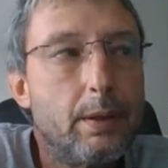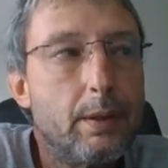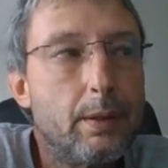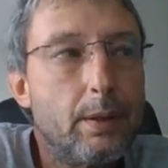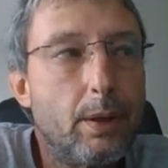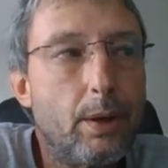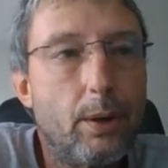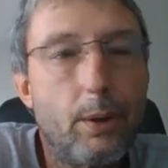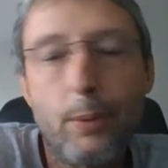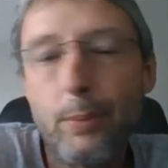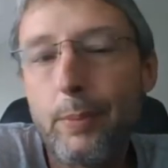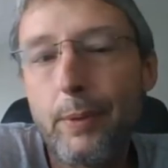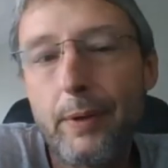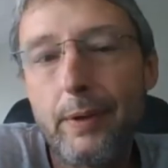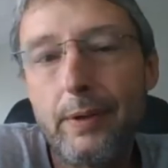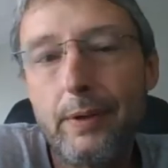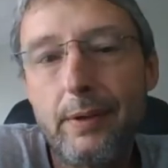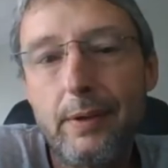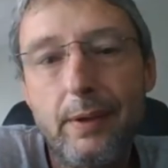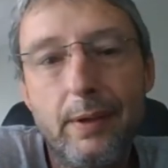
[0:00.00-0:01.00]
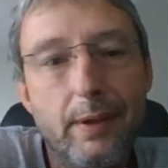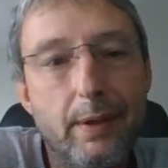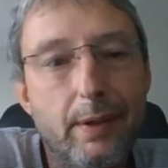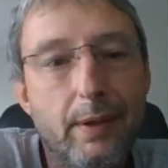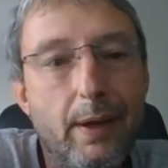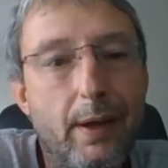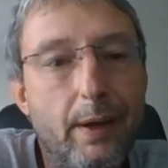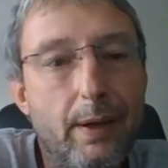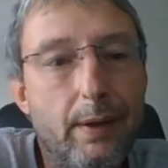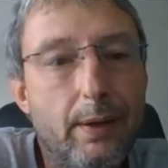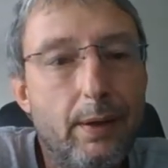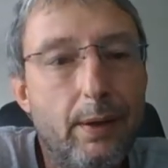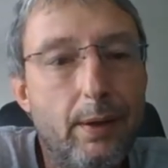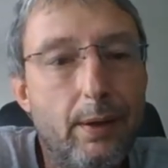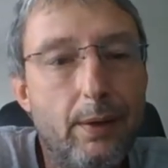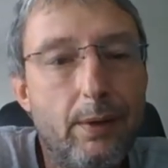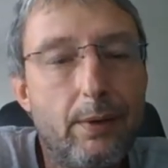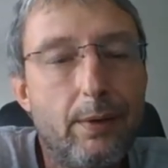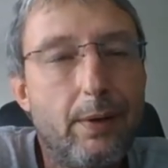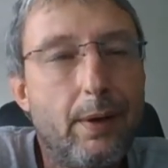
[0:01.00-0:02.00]
Open Connect,
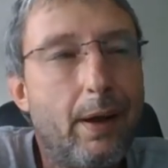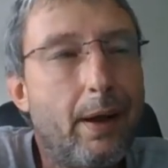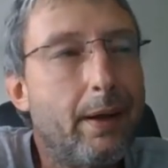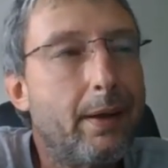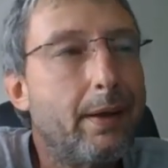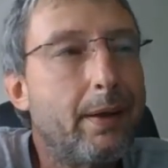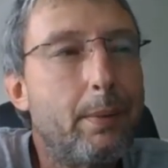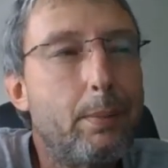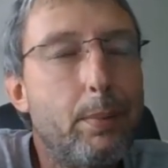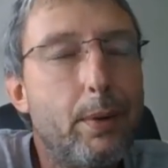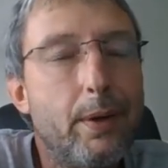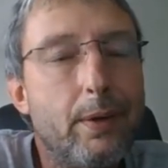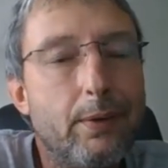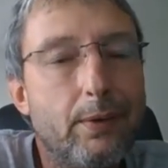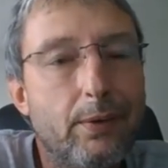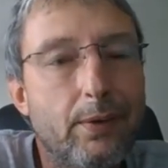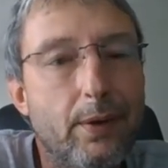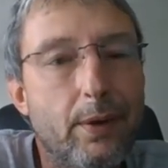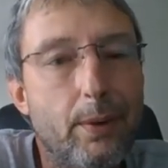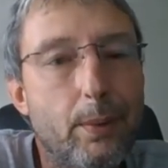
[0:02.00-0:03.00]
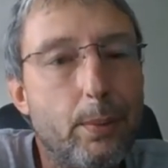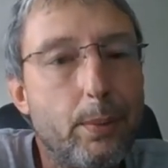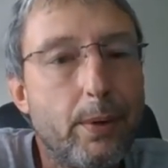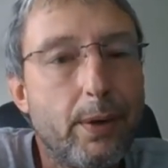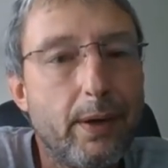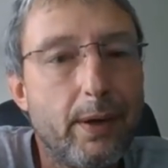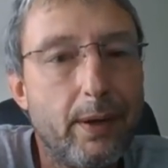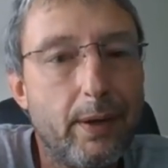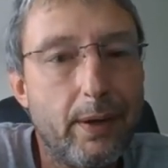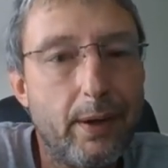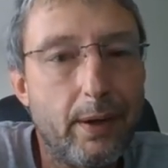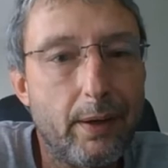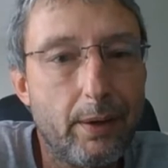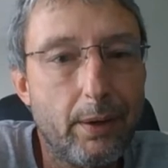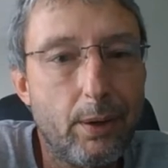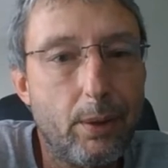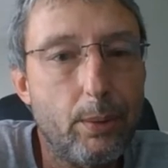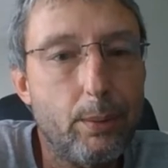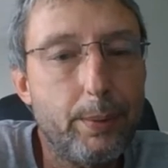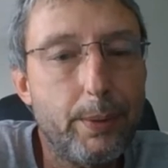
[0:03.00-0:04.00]
or I keep wanting to say Open Connect,
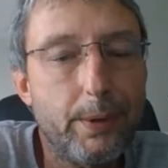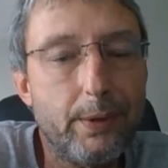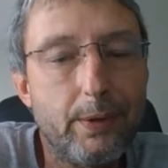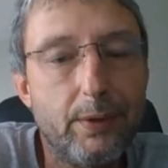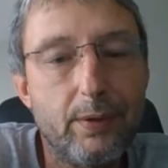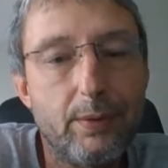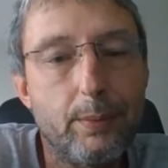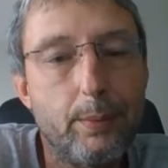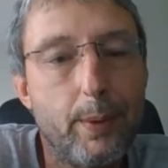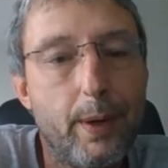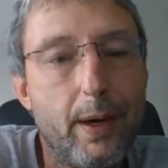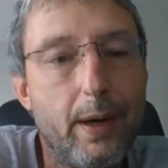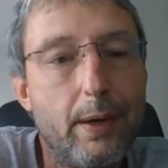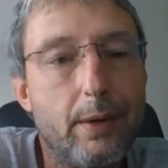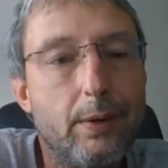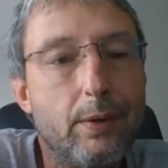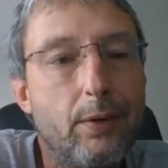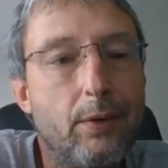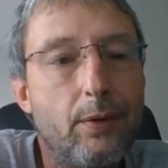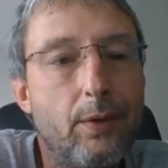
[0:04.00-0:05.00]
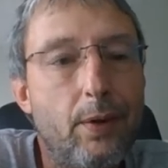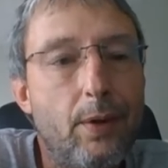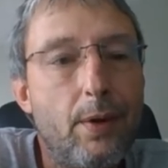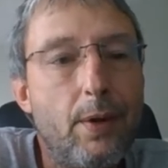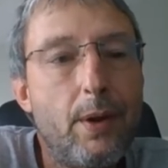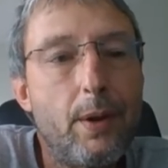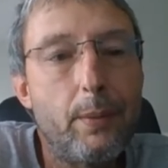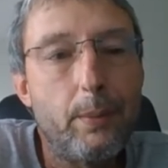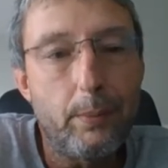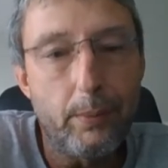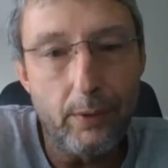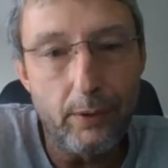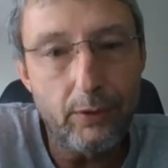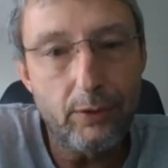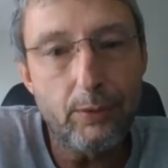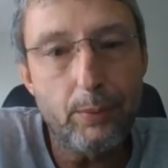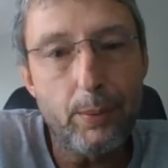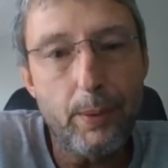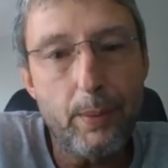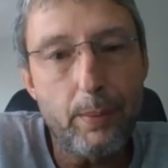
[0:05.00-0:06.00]
Open Spots,
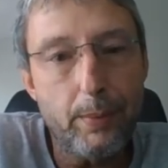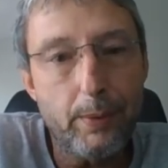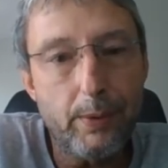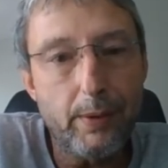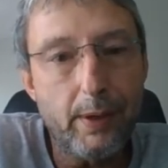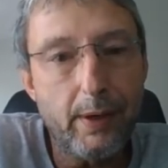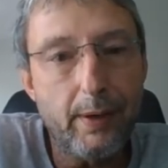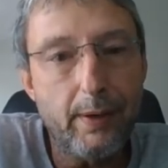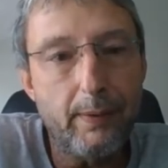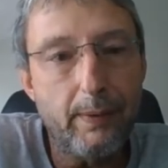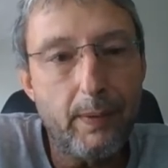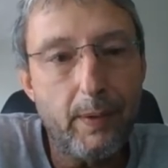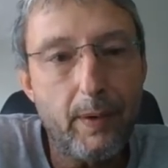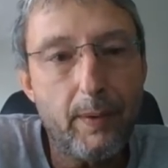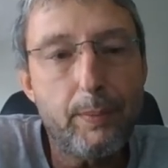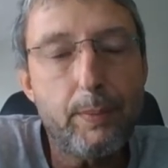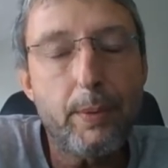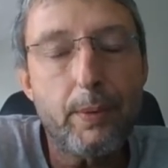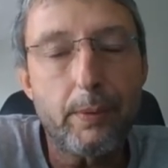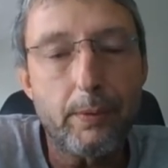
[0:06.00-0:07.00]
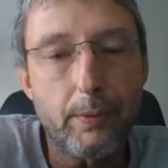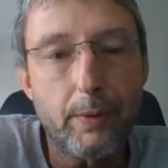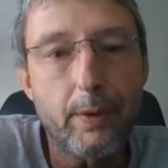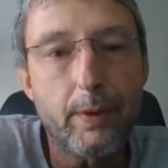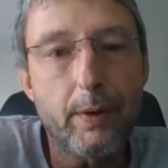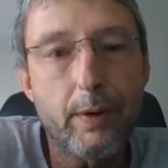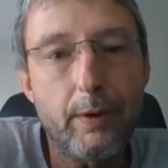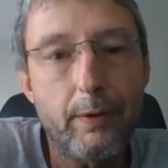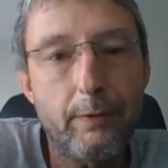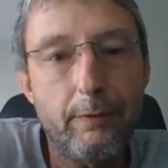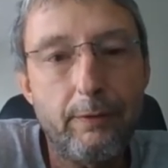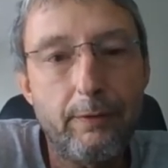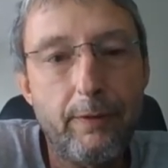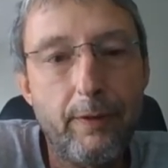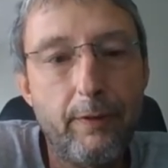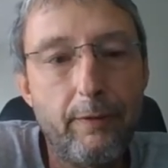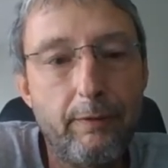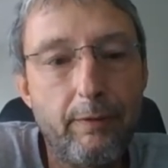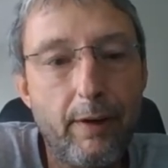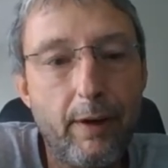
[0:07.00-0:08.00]
most people have up and running in
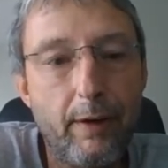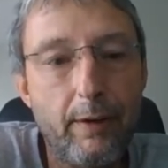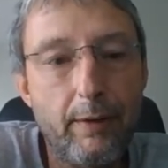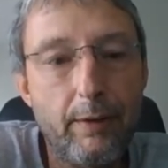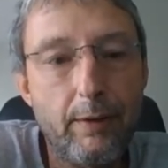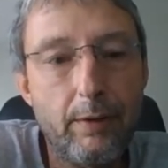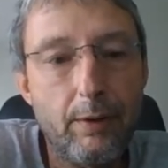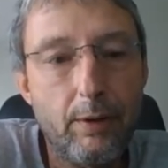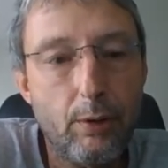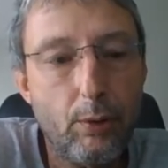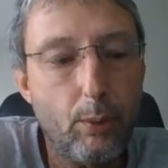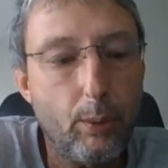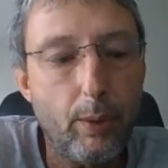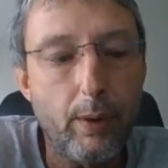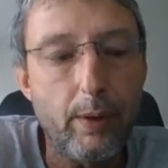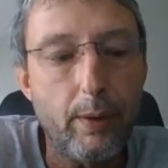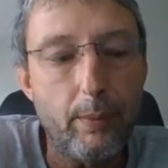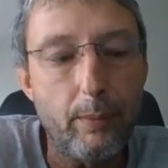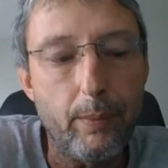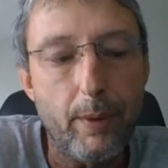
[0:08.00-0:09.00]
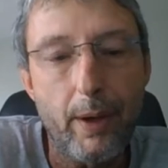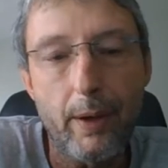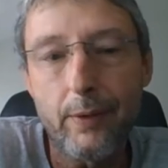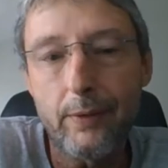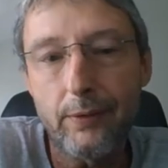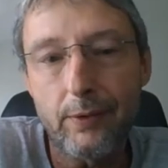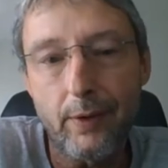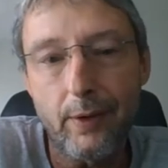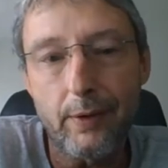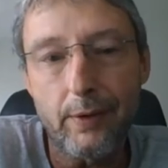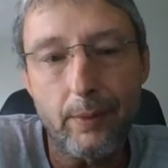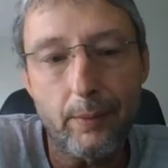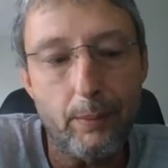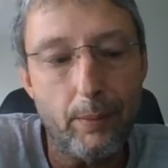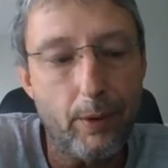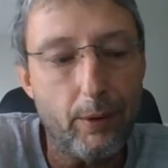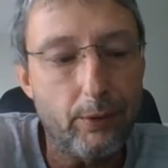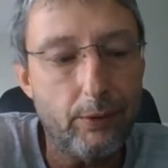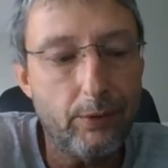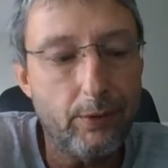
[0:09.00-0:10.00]
15-20 minutes at the
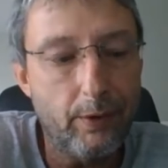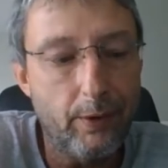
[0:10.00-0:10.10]
most.